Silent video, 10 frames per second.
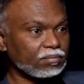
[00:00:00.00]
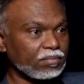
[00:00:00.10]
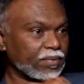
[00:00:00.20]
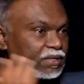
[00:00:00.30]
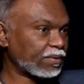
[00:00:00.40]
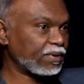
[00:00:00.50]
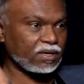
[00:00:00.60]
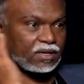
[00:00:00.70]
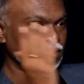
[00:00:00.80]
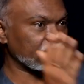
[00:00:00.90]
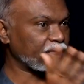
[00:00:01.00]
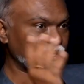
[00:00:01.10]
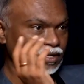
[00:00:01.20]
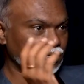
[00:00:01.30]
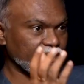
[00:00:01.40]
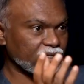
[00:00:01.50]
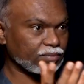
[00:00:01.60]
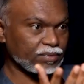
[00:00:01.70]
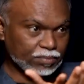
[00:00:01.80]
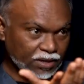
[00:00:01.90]
maybe 17 years, 18 years
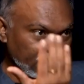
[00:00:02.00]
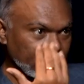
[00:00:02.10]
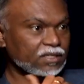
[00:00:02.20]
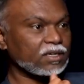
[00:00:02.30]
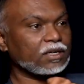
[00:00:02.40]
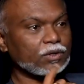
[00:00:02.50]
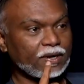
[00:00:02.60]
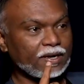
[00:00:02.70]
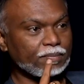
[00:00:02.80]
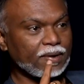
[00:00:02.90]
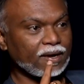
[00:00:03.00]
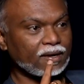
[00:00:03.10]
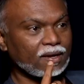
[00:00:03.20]
money they started to get back.